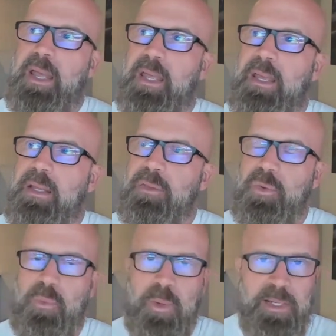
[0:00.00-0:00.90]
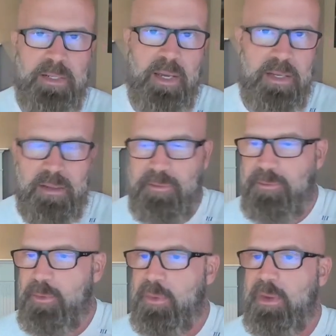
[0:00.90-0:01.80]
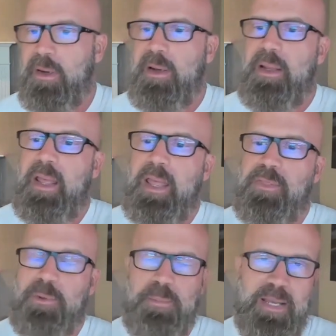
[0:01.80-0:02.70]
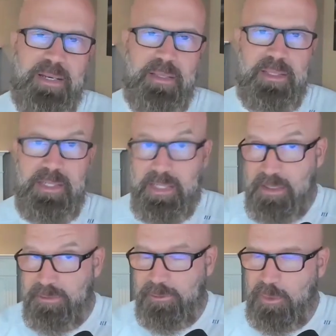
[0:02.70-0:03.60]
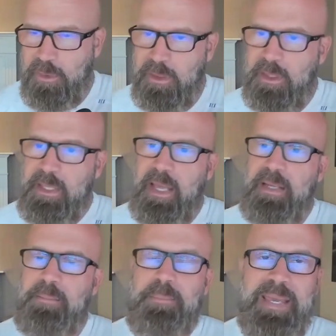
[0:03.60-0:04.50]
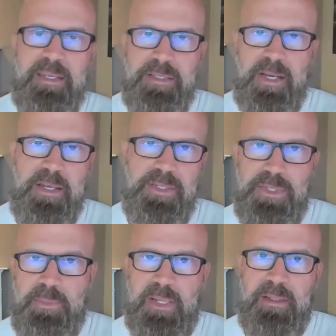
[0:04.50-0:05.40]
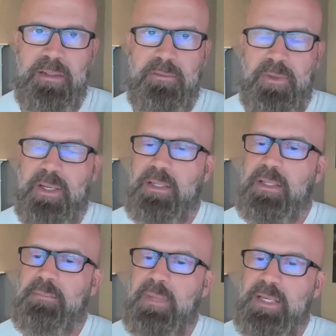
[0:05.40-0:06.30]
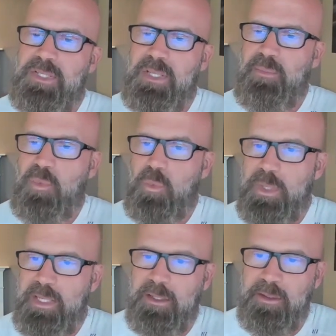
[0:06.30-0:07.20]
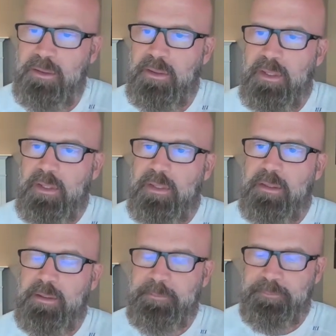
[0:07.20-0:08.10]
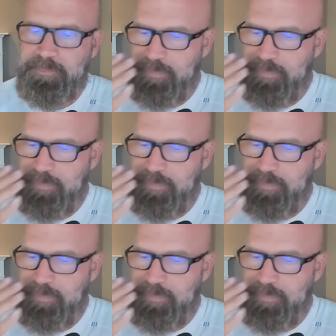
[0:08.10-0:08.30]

and they're white knighting for and they're bending the knee for and it betatizes men right it makes them weaker they're